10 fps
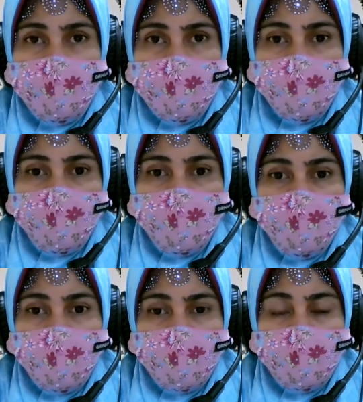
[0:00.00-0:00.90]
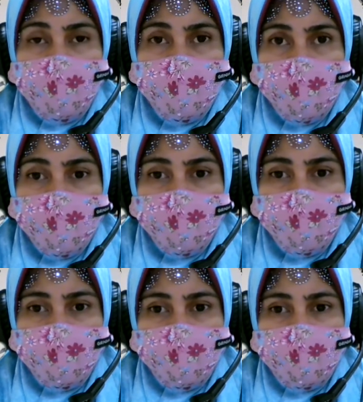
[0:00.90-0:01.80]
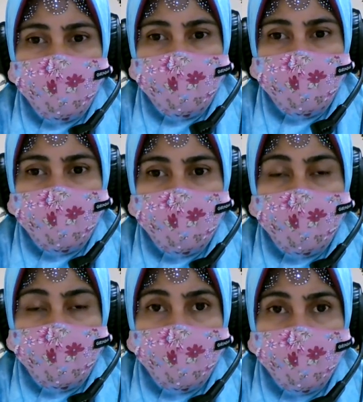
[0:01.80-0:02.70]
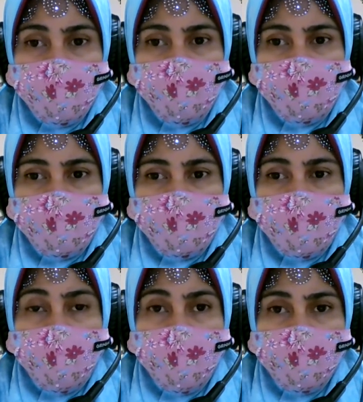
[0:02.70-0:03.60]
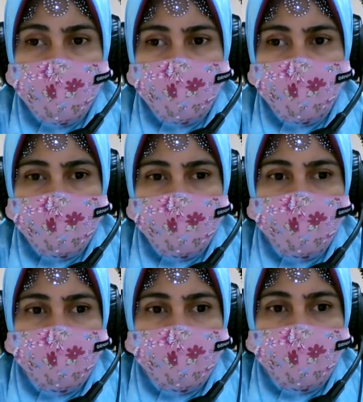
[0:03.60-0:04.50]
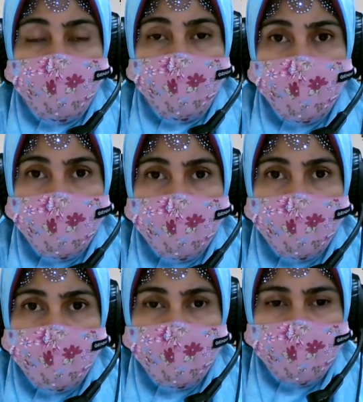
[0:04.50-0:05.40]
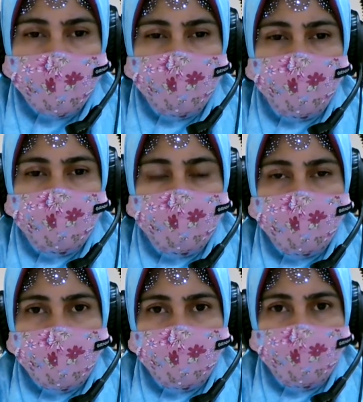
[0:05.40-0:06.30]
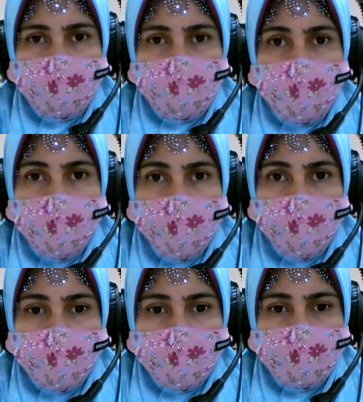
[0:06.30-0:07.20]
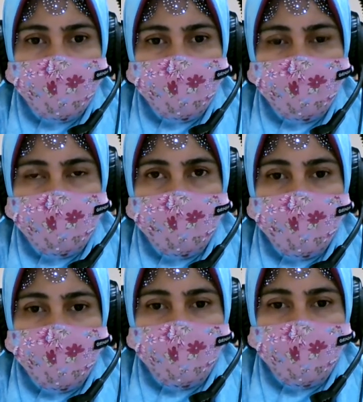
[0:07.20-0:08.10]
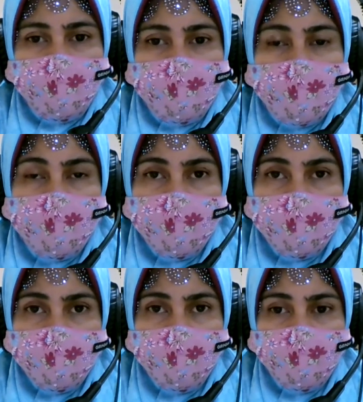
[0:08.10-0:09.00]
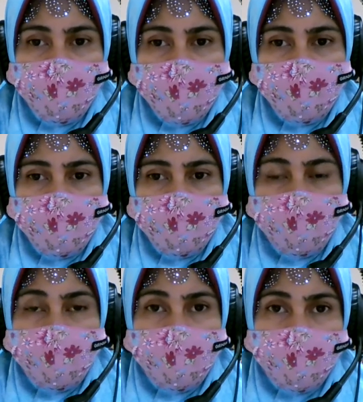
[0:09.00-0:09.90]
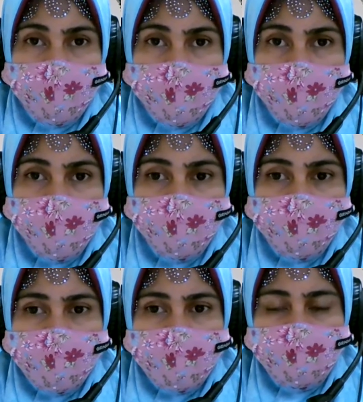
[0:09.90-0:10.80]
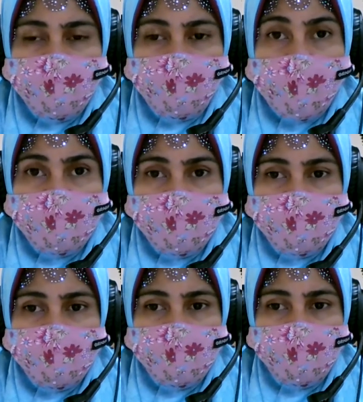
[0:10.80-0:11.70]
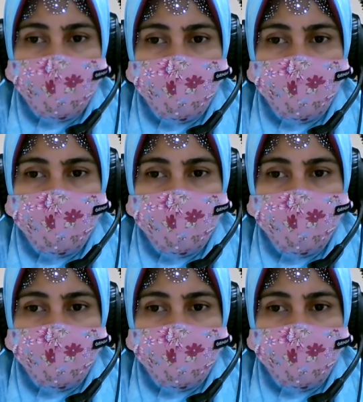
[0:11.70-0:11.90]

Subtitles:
Even more, short stories can be used with all levels from beginner to advanced level, all ages, from young learners to adults and all case classes.